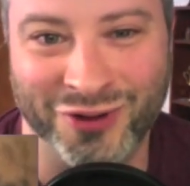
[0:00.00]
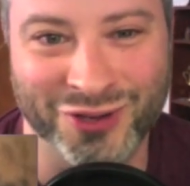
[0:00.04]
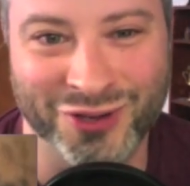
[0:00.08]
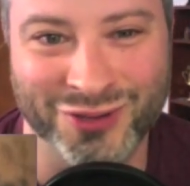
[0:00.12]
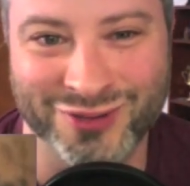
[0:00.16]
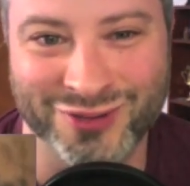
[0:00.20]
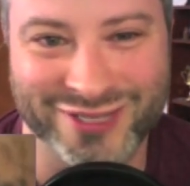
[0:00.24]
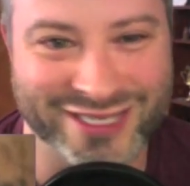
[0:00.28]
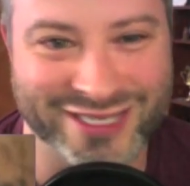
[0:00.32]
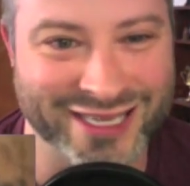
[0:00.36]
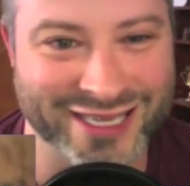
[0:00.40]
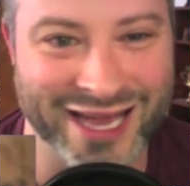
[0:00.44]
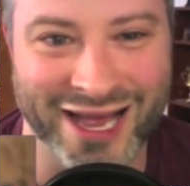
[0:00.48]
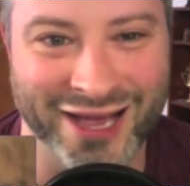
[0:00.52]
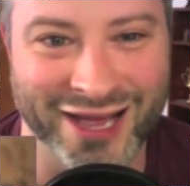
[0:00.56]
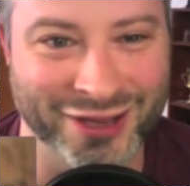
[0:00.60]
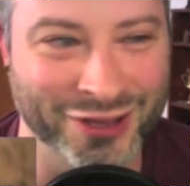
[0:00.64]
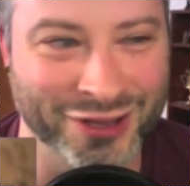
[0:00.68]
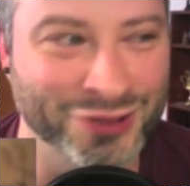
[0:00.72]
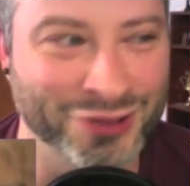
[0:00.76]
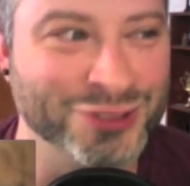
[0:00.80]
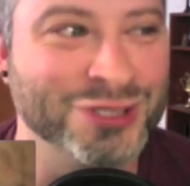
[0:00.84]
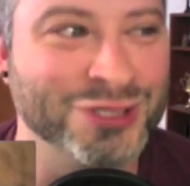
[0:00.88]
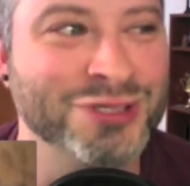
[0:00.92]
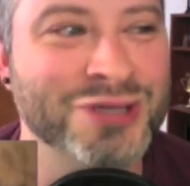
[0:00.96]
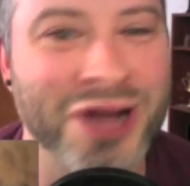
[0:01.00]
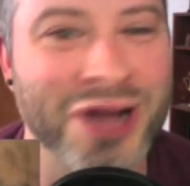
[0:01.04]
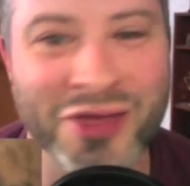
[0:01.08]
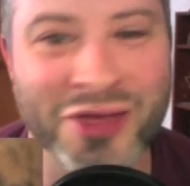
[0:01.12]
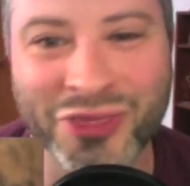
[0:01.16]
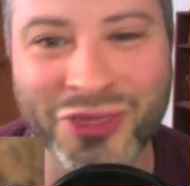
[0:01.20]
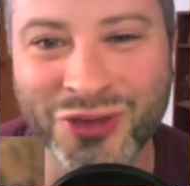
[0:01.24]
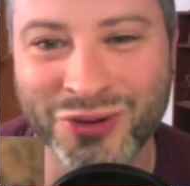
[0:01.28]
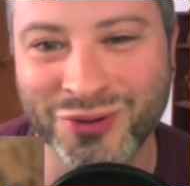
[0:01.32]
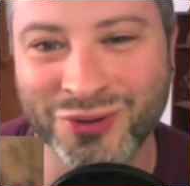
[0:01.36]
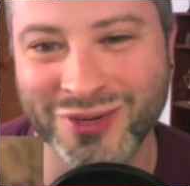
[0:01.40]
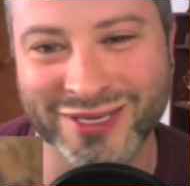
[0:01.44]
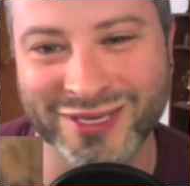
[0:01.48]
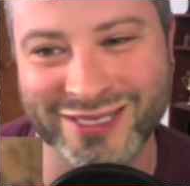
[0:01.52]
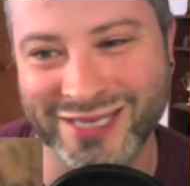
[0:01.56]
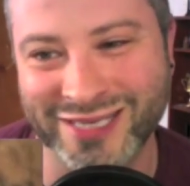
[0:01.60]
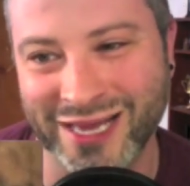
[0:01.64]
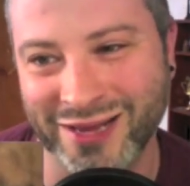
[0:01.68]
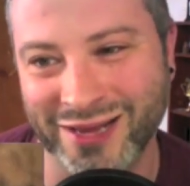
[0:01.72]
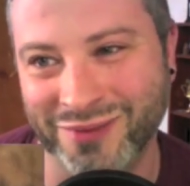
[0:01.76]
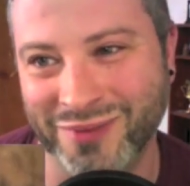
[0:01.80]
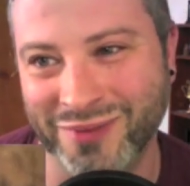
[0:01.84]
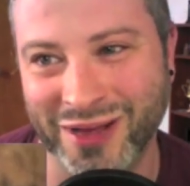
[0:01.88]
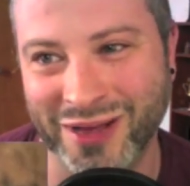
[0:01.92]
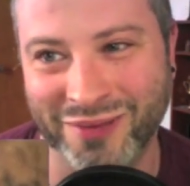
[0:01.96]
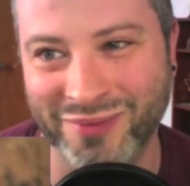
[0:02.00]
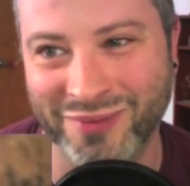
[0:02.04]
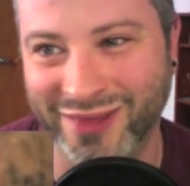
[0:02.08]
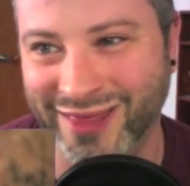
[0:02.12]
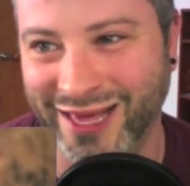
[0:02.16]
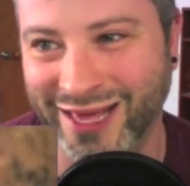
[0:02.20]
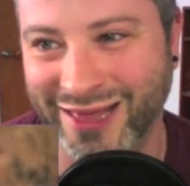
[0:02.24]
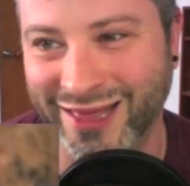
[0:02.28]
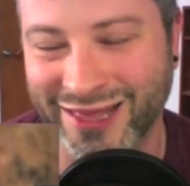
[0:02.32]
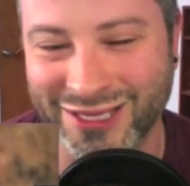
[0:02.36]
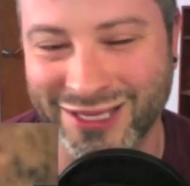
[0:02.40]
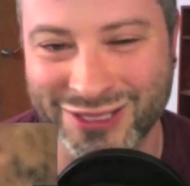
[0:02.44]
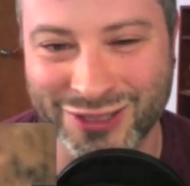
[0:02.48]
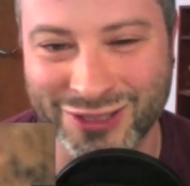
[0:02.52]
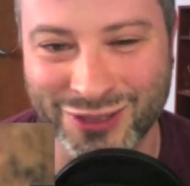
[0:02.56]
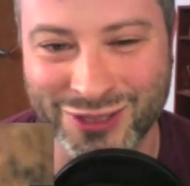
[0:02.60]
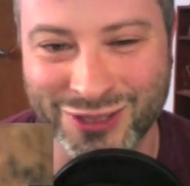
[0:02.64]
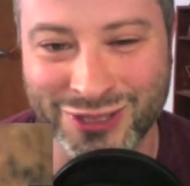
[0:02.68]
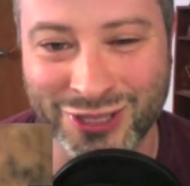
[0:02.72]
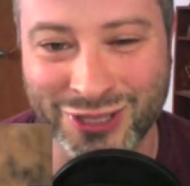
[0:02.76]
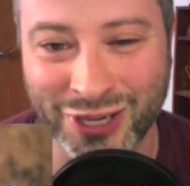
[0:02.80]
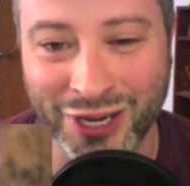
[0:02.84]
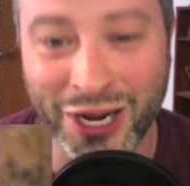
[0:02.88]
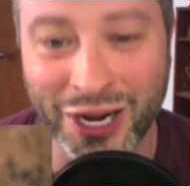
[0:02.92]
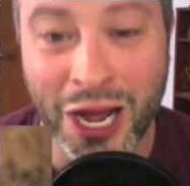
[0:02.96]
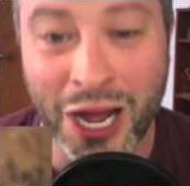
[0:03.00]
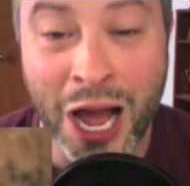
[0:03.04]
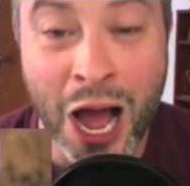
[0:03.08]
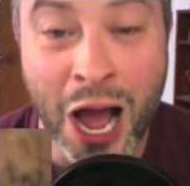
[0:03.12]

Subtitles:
you say, there's nothing you could say to make me think this looks good.